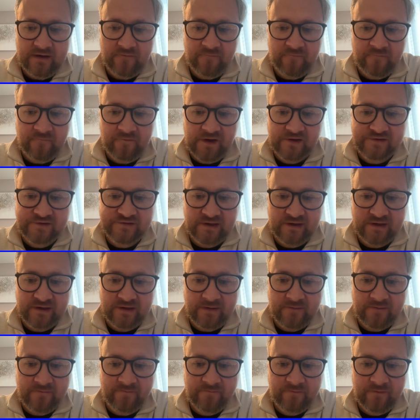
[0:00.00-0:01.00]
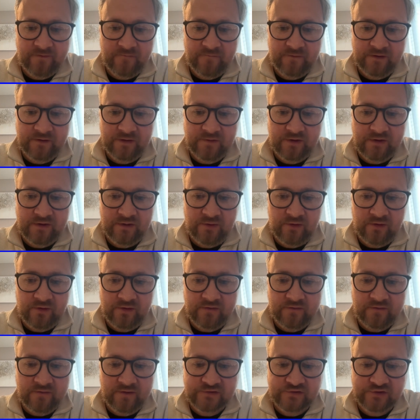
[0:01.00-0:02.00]
facing Philippe
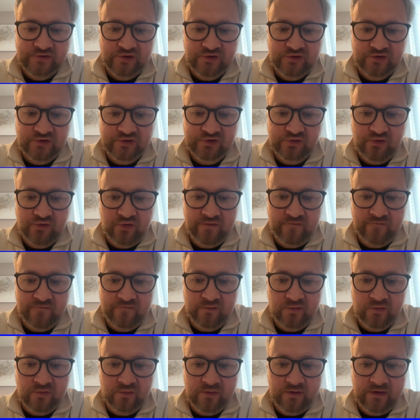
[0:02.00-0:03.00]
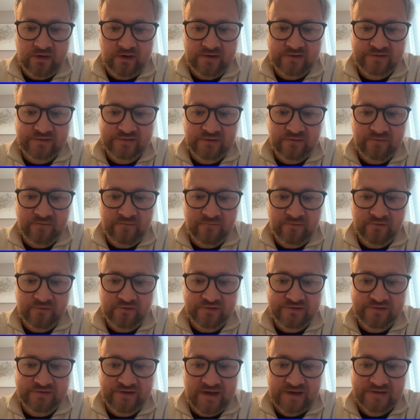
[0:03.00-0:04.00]
Clement in this Rangers squad at the moment, is that there
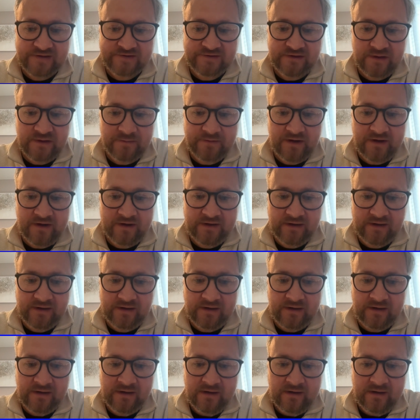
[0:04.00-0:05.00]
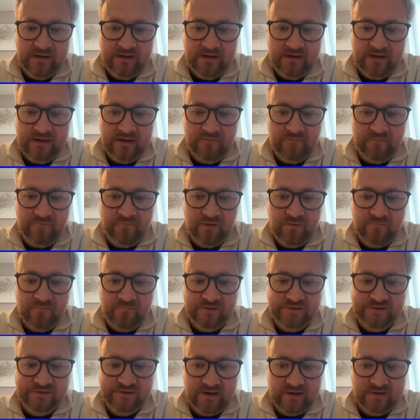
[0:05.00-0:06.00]
just isn't the backing from
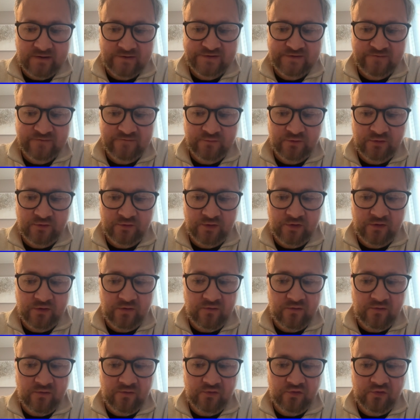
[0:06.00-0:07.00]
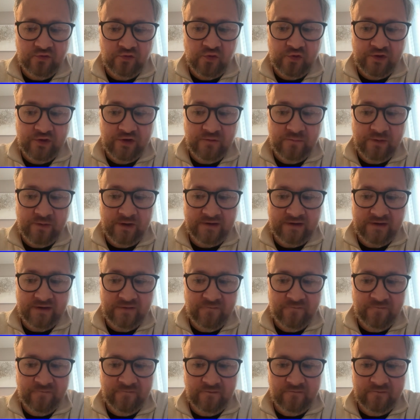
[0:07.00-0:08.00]
the stands at the moment. No real
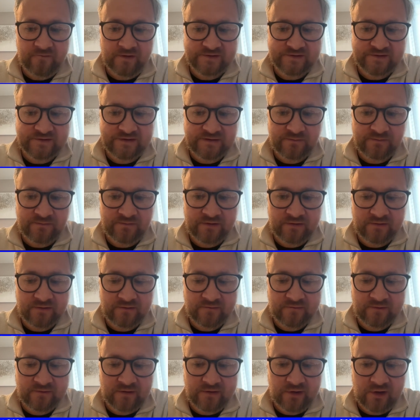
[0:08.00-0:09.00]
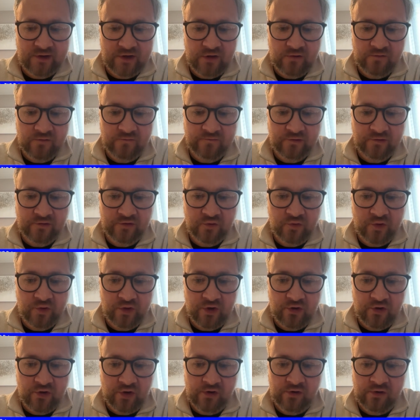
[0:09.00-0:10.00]
belief that this team can turn around and go
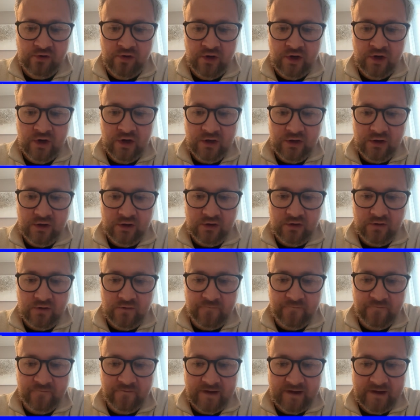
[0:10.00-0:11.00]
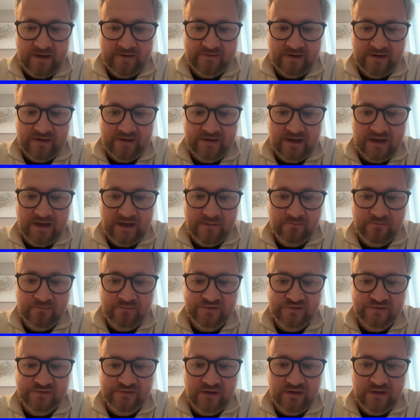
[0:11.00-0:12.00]
on a run of 8-9
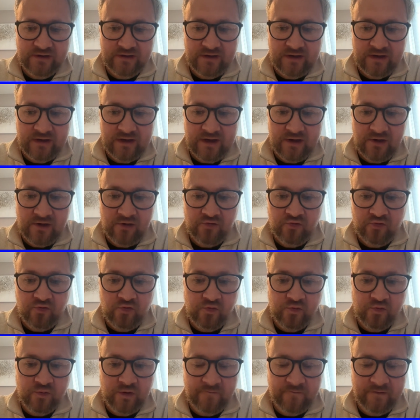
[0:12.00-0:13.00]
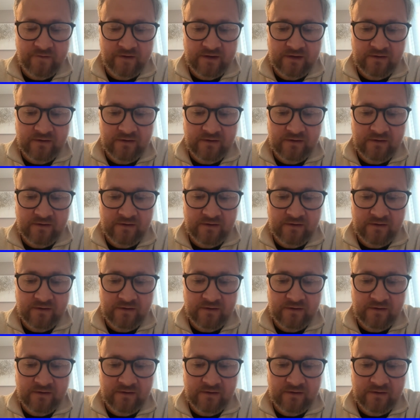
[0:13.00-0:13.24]
games in a row where they